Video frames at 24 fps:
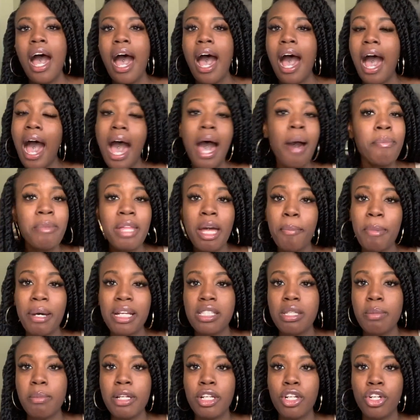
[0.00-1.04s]
I'm not about
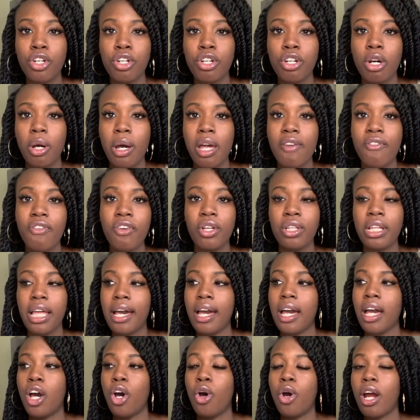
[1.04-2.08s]
to meet a girl and feel like,
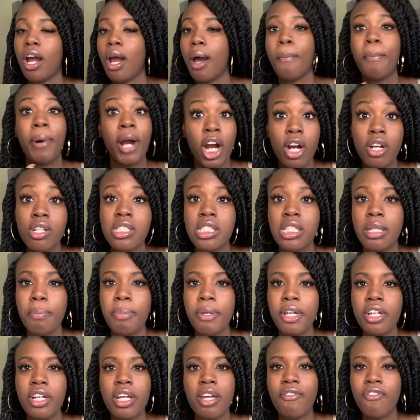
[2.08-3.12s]
or a person,
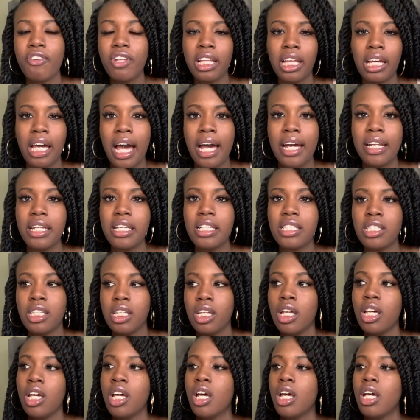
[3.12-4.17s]
period, and feel like I need
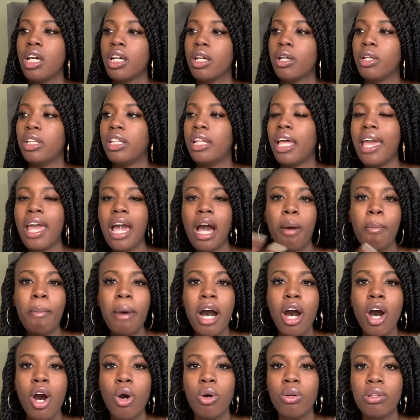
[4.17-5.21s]
to lay out
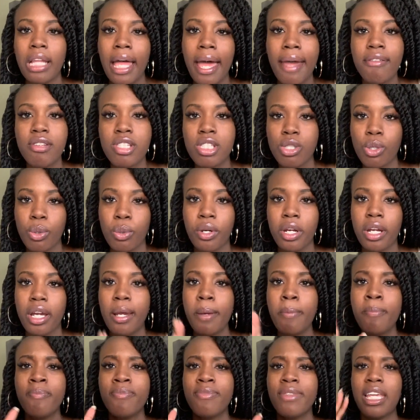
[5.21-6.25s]
my whole life
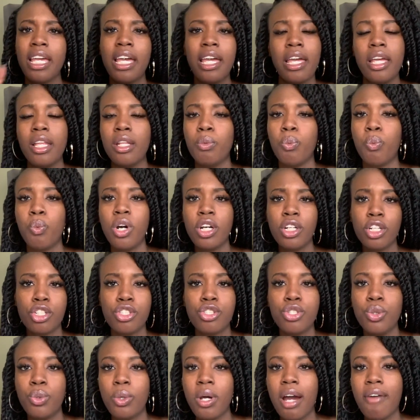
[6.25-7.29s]
story in one or
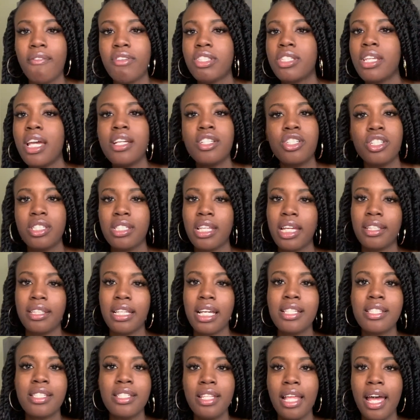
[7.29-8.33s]
two conversations. Like,
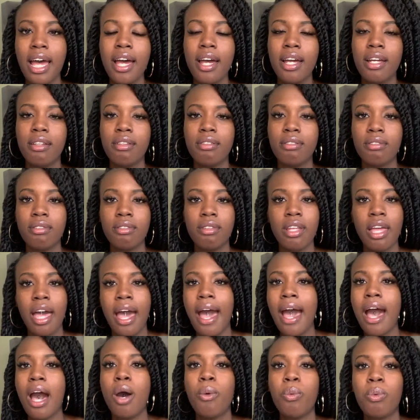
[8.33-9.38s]
that's not
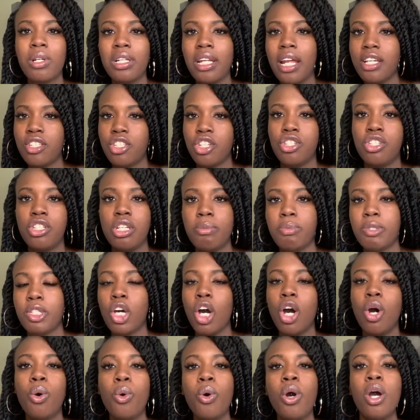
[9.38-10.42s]
how relationships
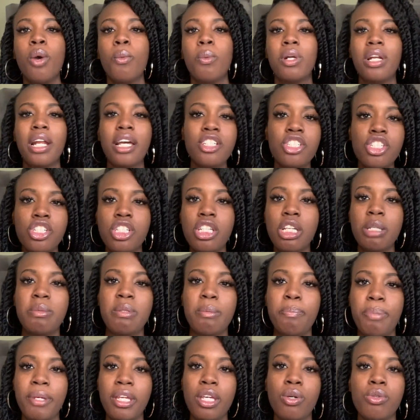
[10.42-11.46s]
go. Relationships
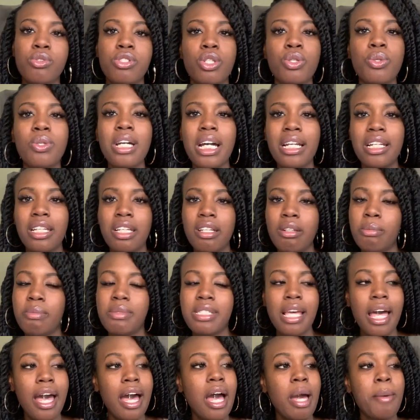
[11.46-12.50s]
build. So you got to give them
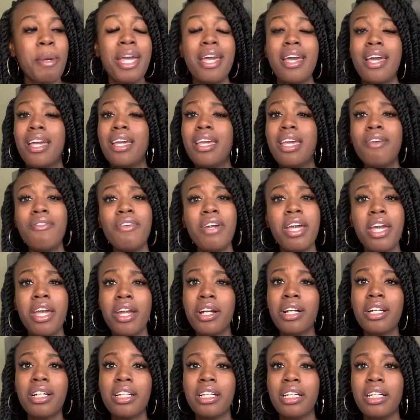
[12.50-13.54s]
time. And even
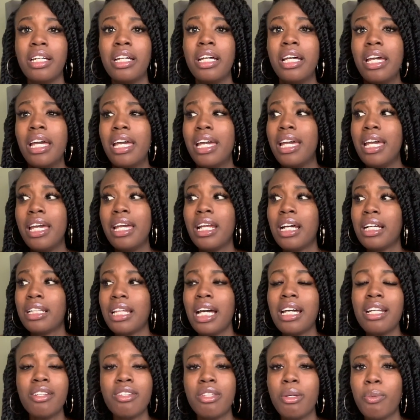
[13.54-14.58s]
Erika and a
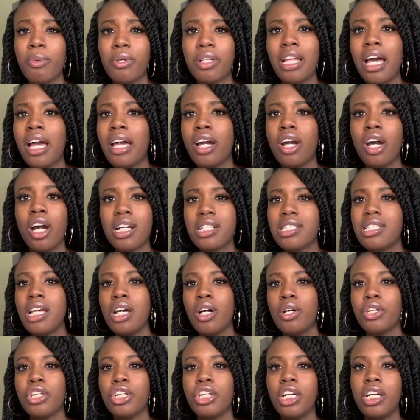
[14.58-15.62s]
lot of them were like,
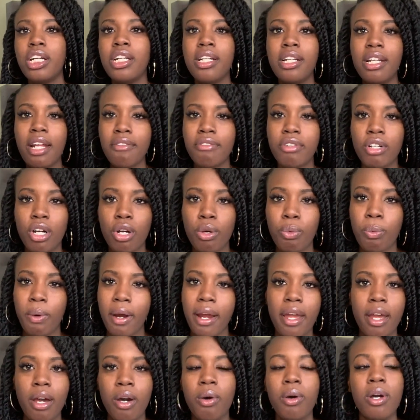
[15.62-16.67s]
Garcelle, you're never
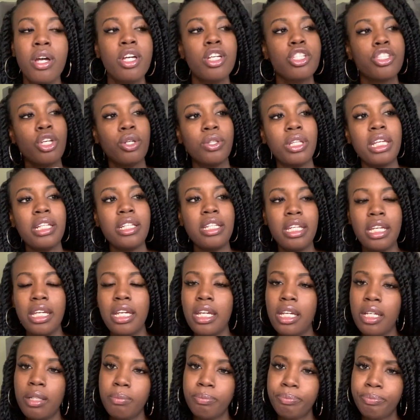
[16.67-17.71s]
around. So they
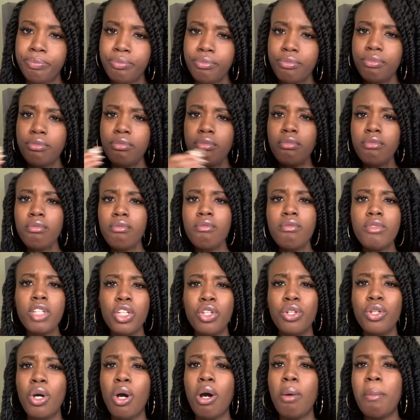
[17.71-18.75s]
did
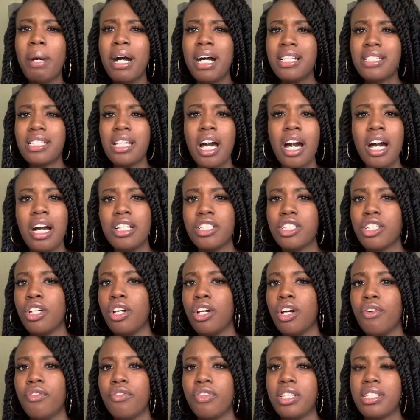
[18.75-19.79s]
you know, a montage
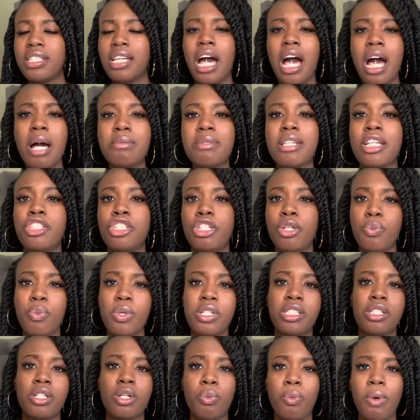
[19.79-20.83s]
of the times that she
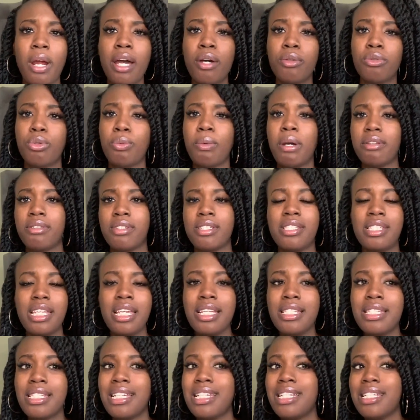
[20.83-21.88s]
wasn't around throughout the
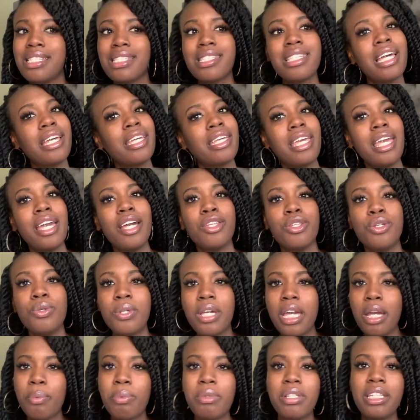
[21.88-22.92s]
season. It's like, yeah, you
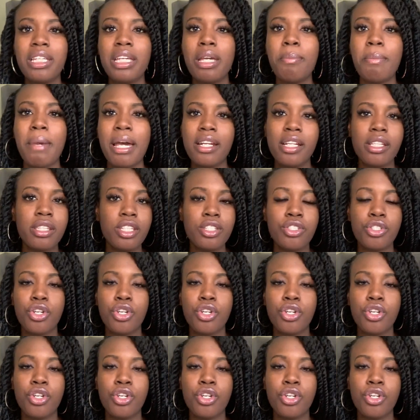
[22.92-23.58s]
can't really get mad at these